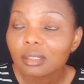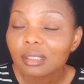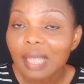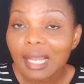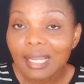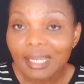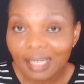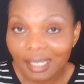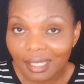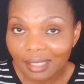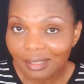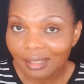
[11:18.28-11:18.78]

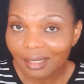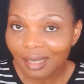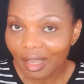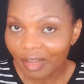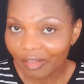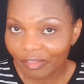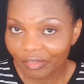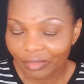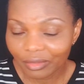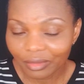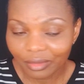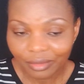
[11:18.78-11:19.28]
decking
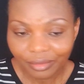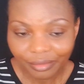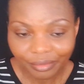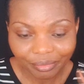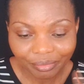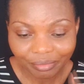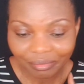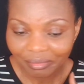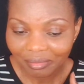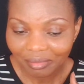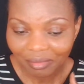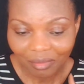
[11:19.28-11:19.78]
level,
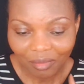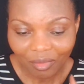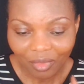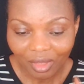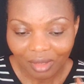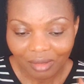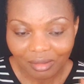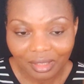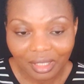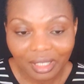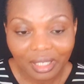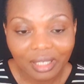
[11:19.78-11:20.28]

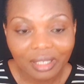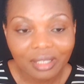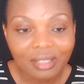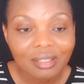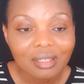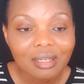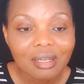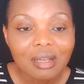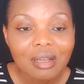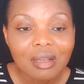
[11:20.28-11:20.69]
they